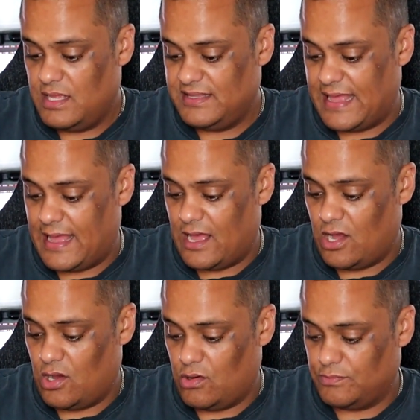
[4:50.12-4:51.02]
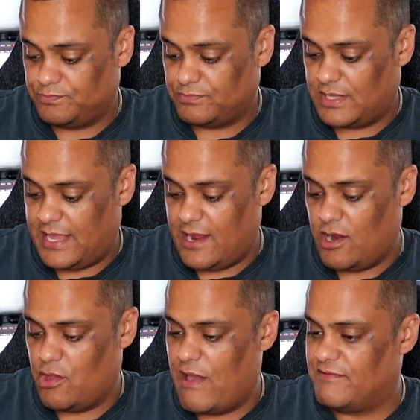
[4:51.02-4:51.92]
Now
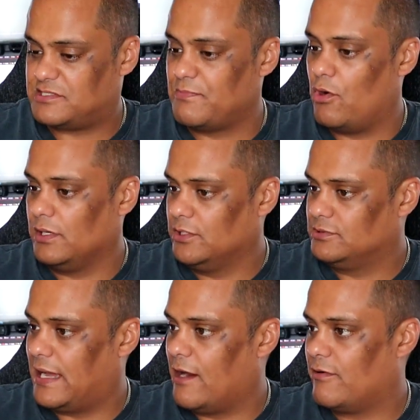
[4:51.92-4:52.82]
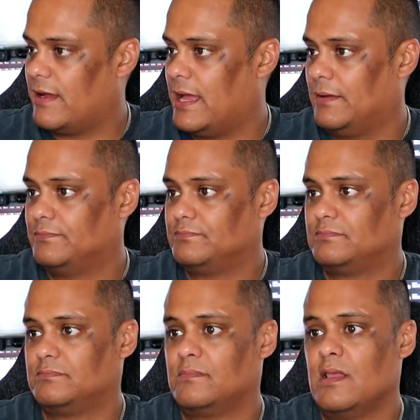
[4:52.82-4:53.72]
here you have a small little diagram,
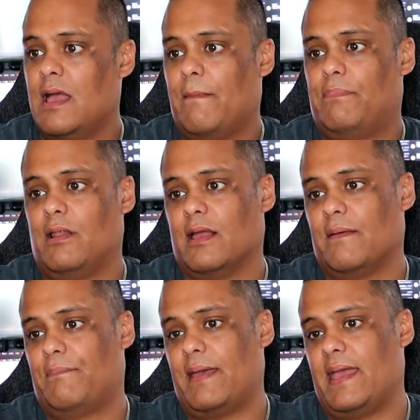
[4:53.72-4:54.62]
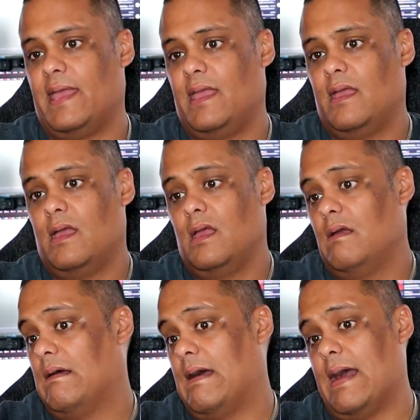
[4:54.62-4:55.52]
plug and play.
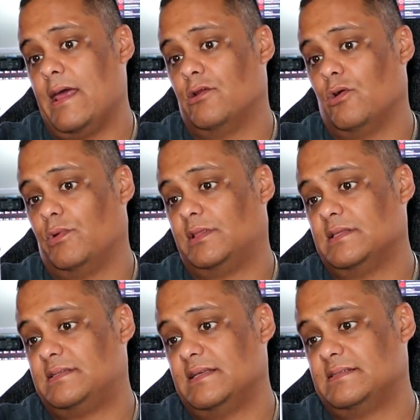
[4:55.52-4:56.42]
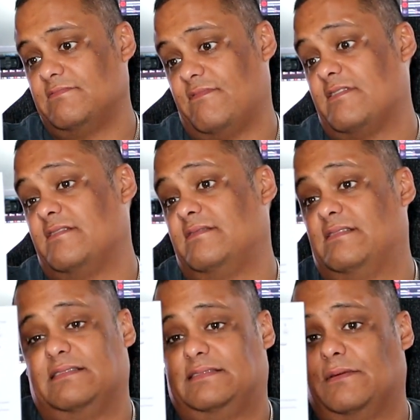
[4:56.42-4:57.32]
I don't know what this is. Very
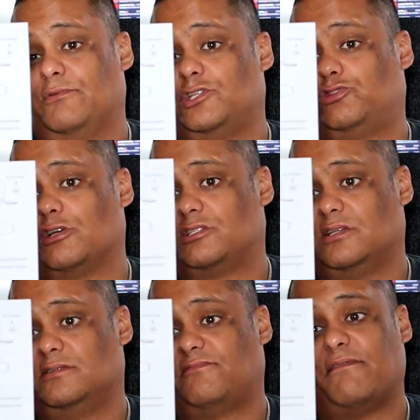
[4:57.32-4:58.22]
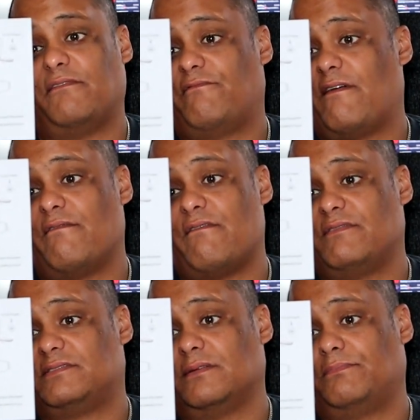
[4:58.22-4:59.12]
simple instructions,
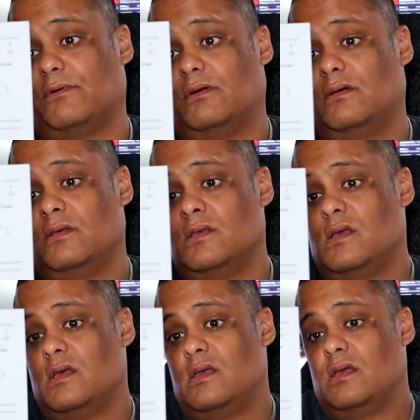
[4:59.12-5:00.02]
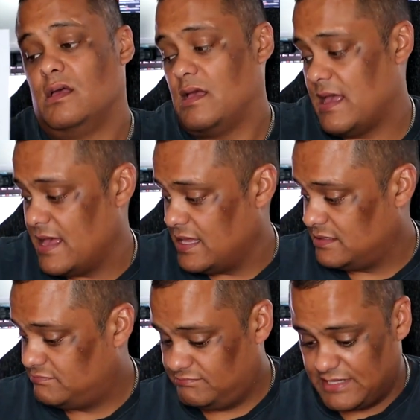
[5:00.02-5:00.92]
very simple.
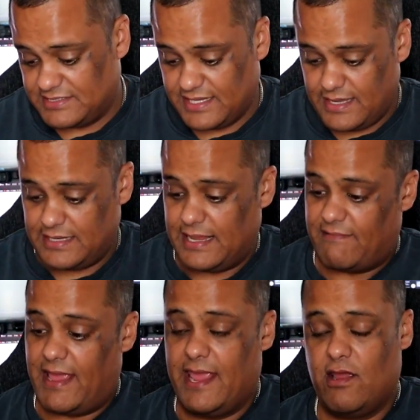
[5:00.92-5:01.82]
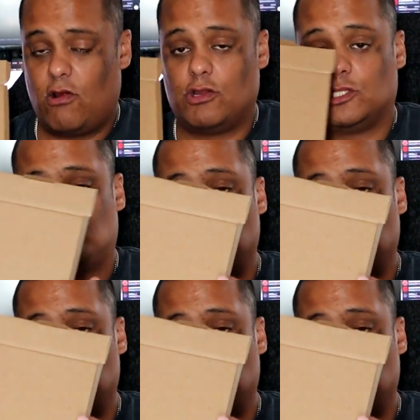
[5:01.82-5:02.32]
And that's it. And then right here are the